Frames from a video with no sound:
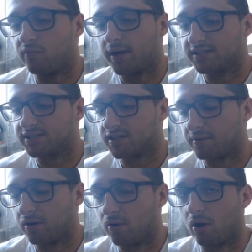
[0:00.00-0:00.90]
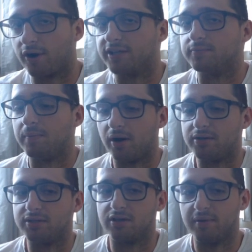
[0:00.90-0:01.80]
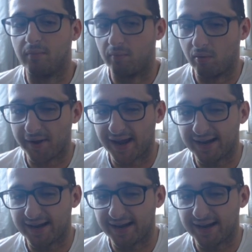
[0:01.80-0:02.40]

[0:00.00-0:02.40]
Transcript: when is somebody not going to be posted on me. We'll probably get